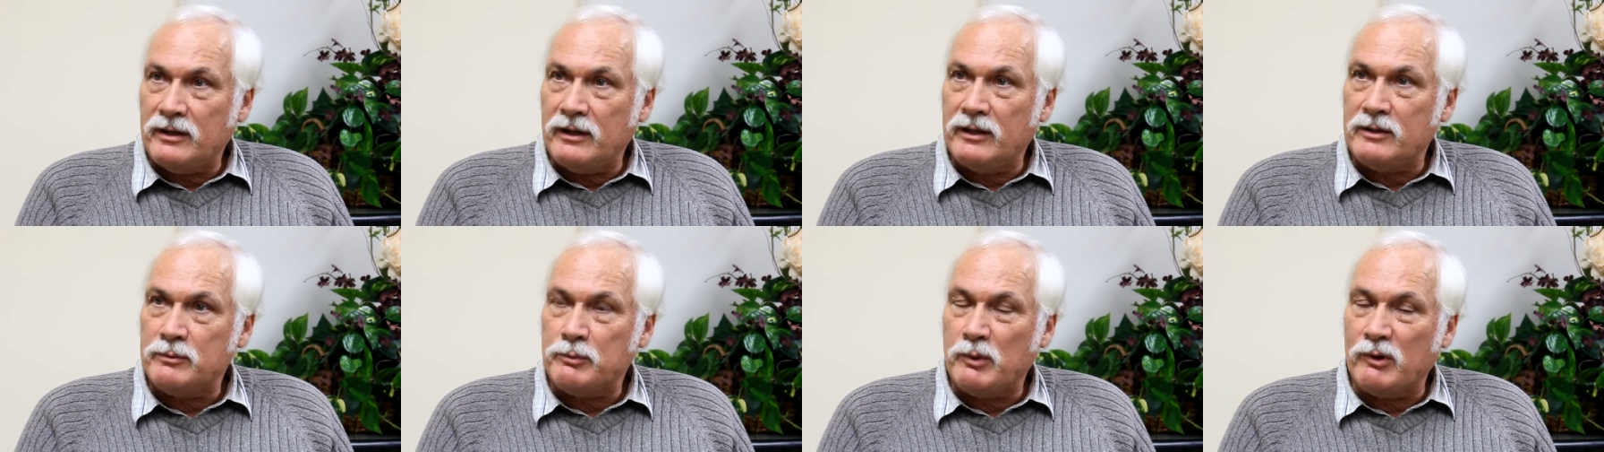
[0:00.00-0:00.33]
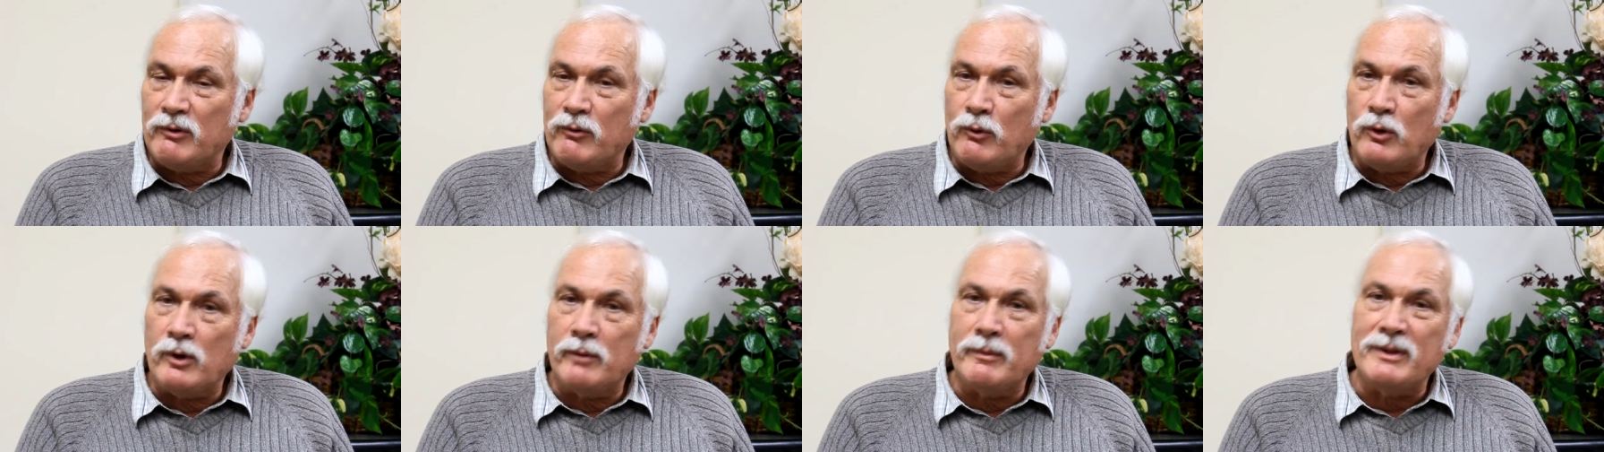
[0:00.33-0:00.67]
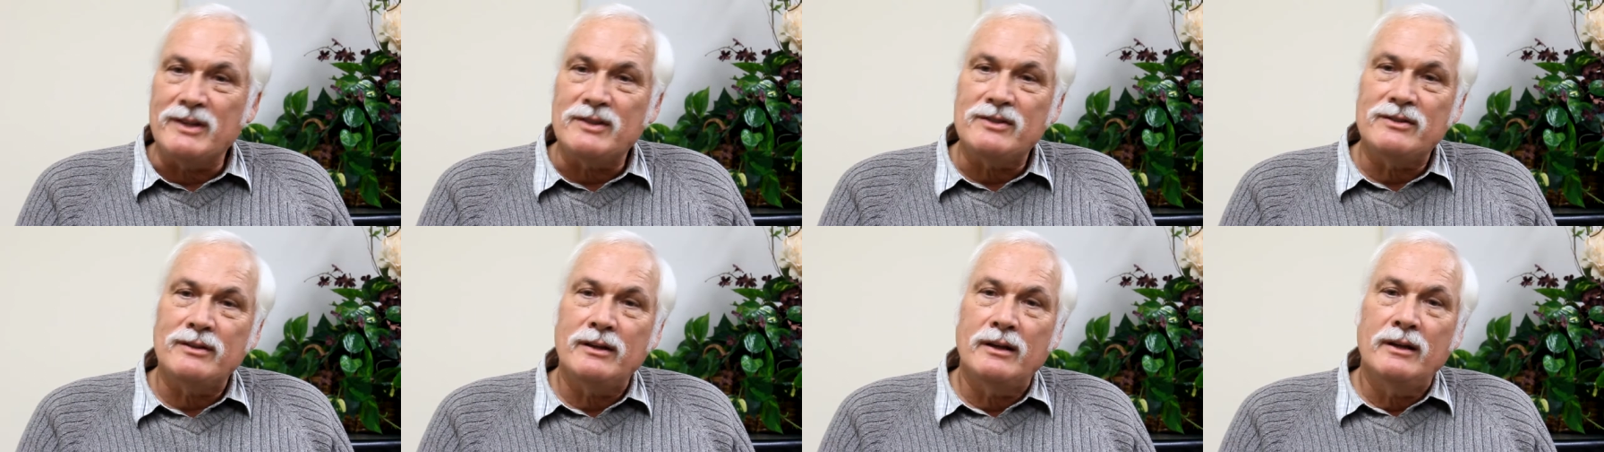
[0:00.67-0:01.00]
in its
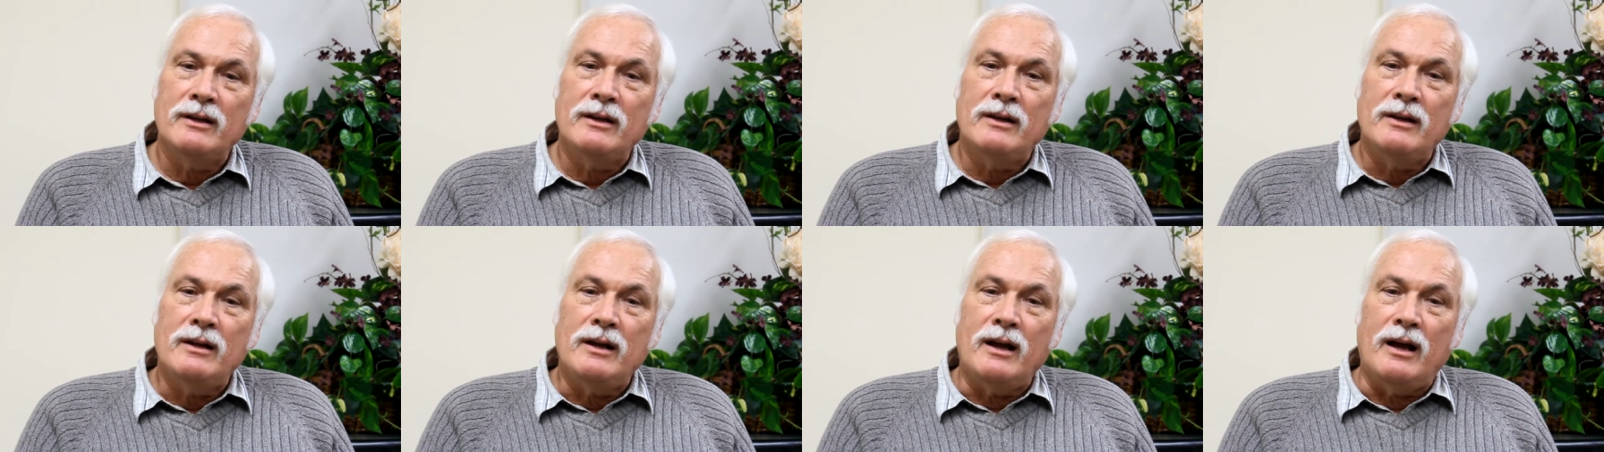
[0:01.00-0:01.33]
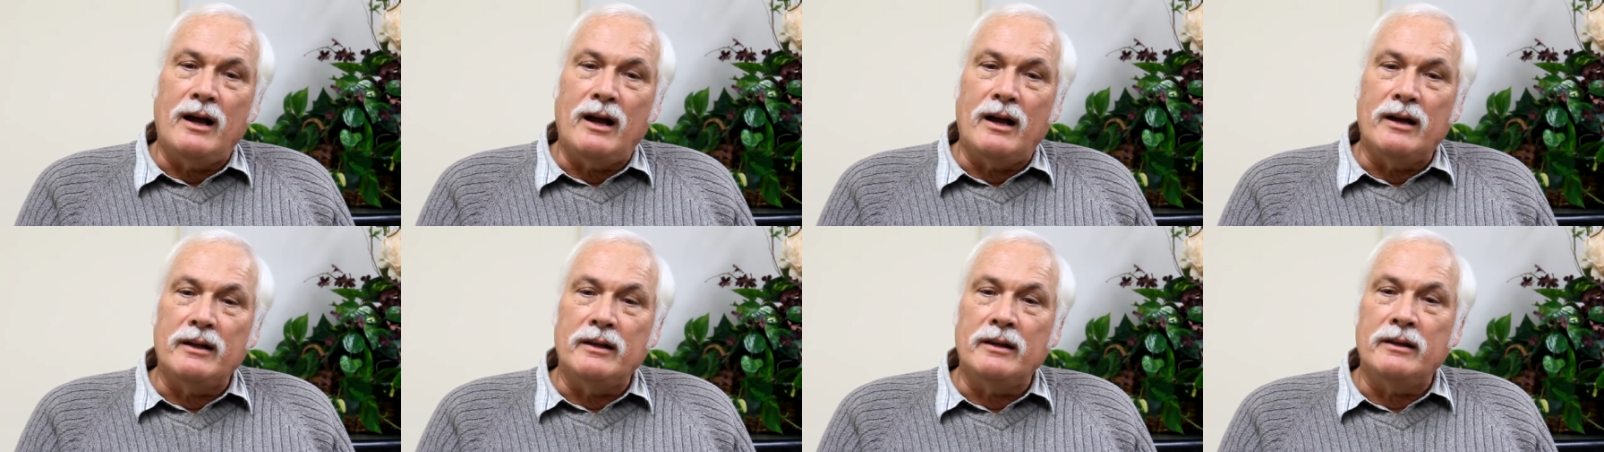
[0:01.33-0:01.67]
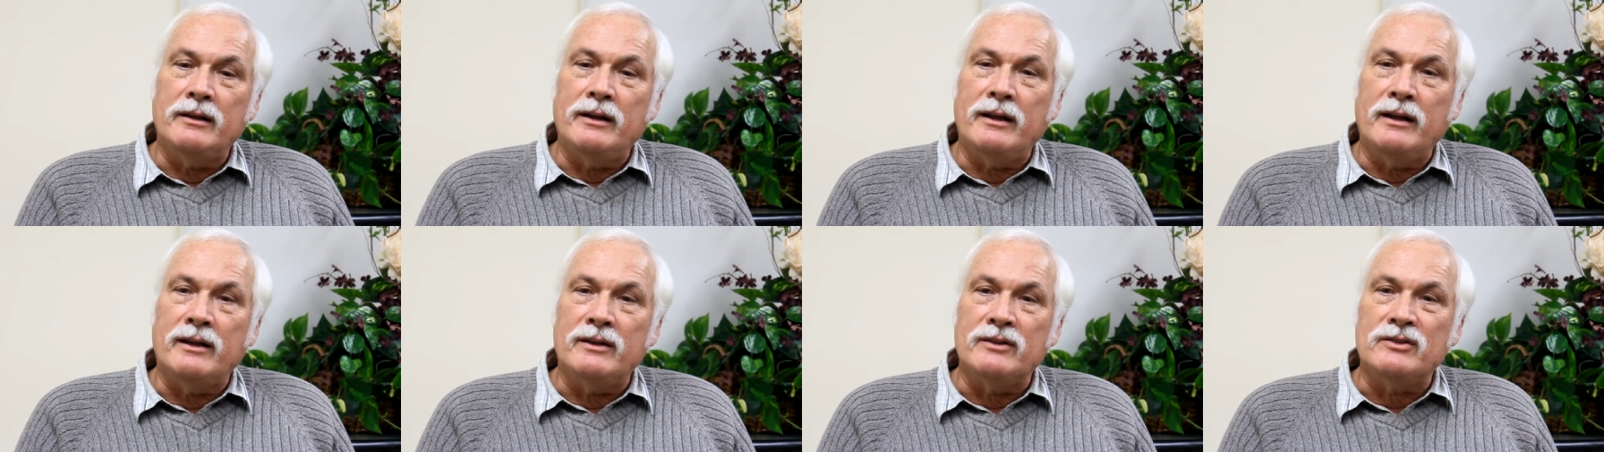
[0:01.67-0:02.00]
performance. Uh,
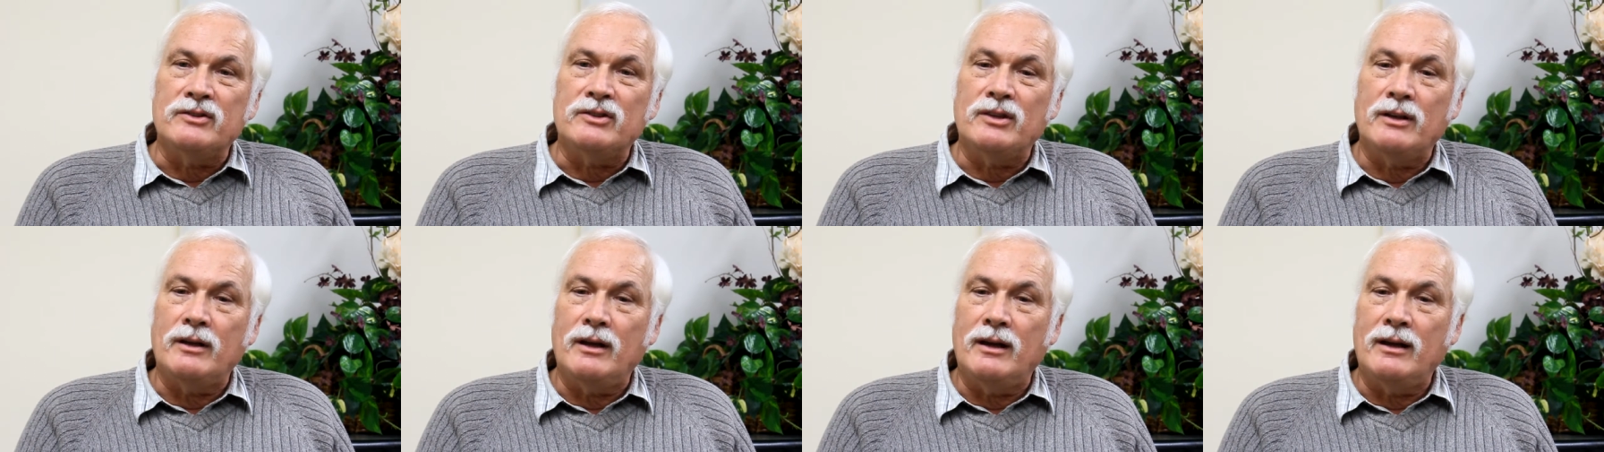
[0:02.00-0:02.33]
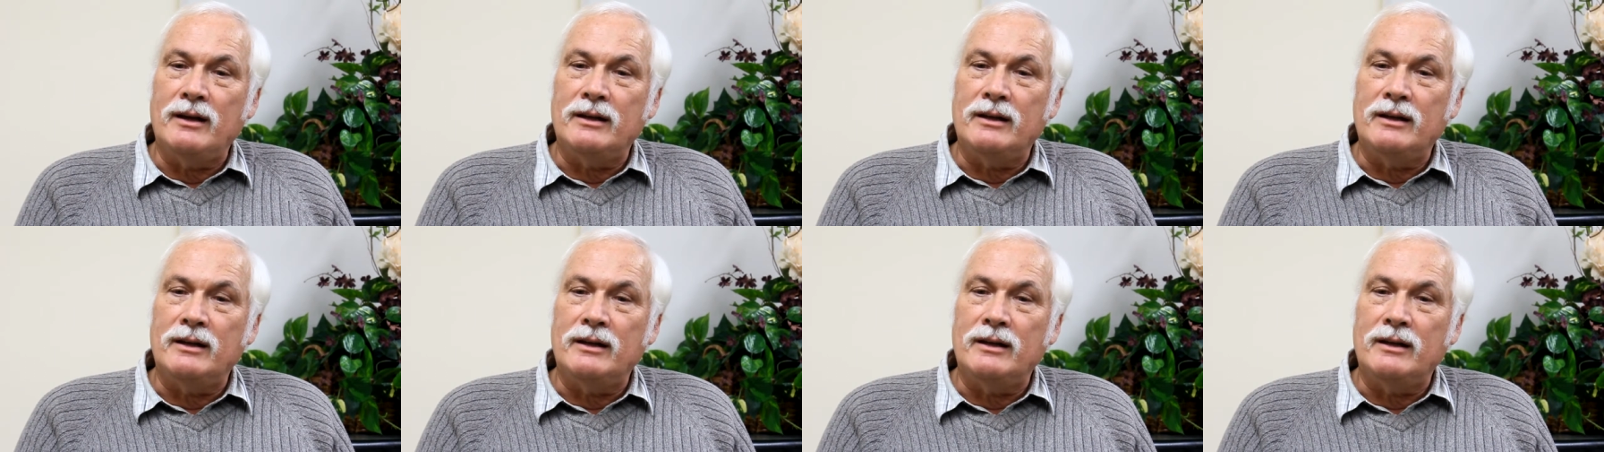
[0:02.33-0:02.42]
it has